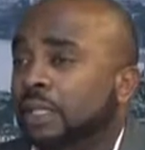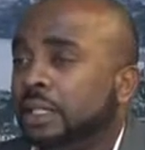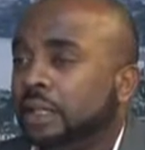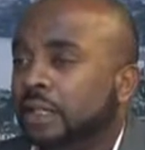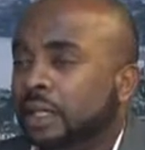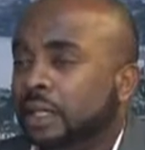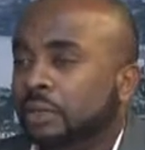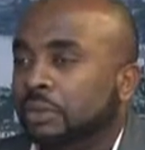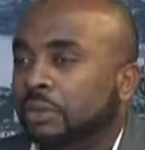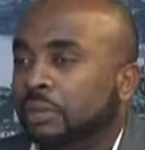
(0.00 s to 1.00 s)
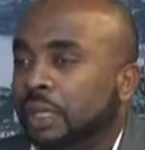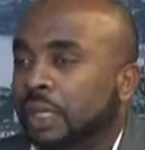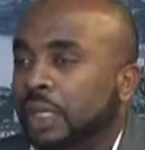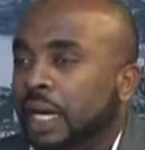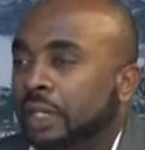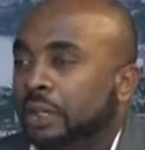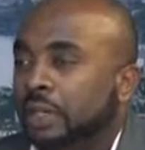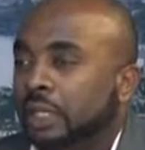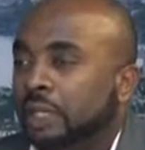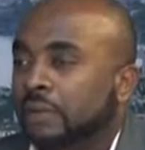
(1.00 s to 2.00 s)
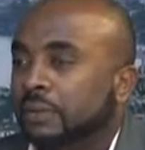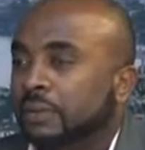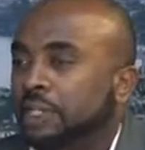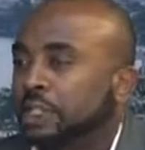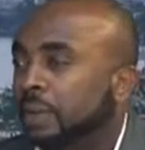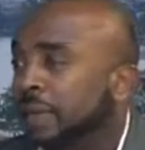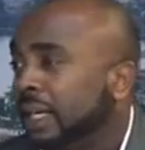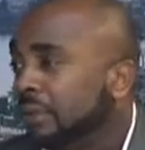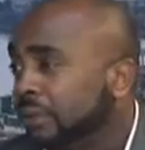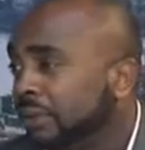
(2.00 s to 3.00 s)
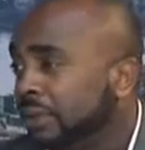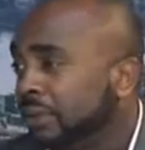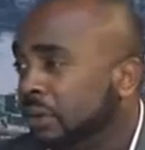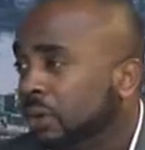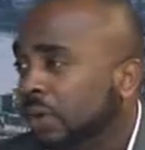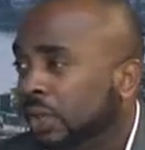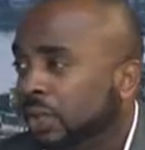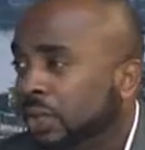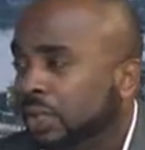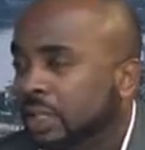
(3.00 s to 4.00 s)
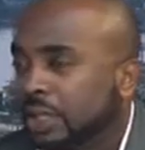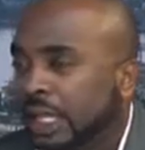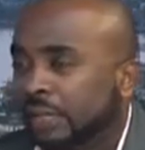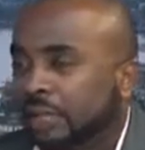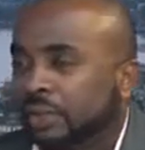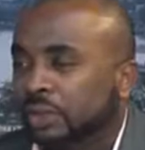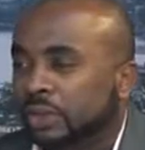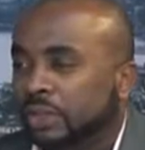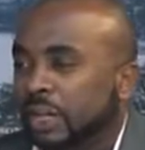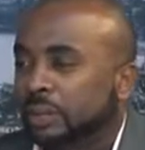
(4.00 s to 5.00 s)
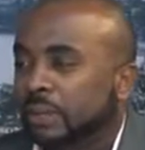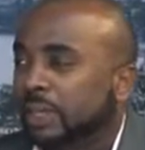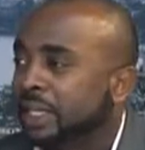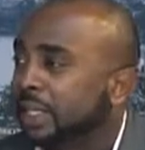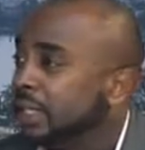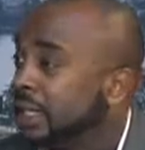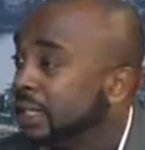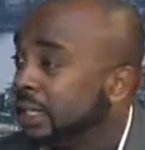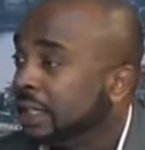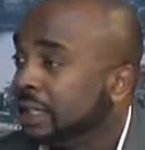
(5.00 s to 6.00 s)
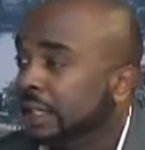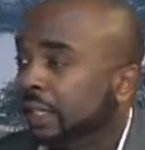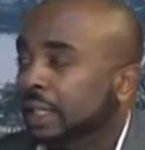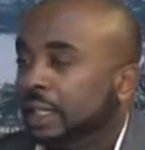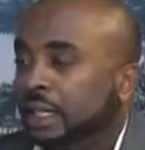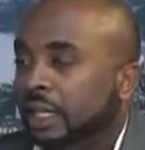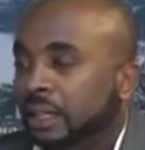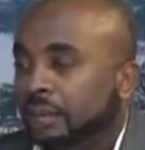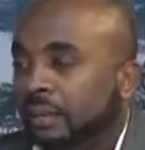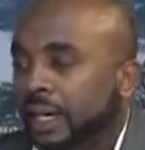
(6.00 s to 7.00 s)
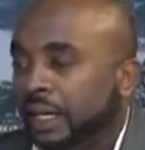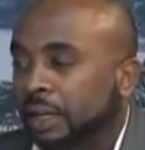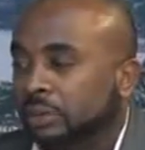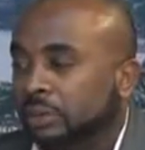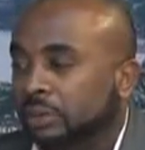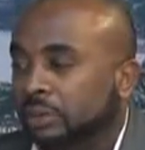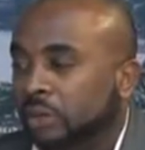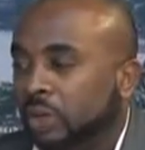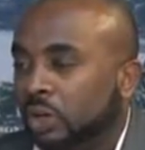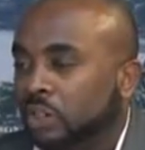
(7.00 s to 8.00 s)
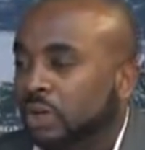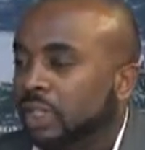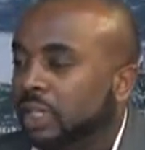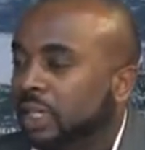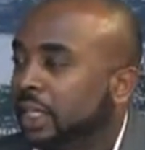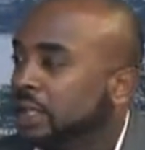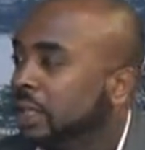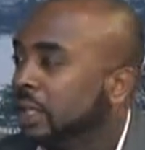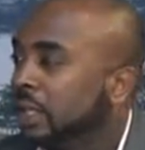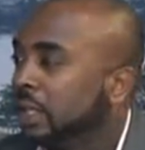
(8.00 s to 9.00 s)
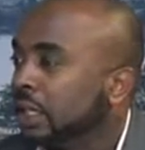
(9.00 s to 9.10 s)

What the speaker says: meeting, I know the Fed chairman had voted for a cut. I think most of the other members dissented. We've heard him talk during the Senate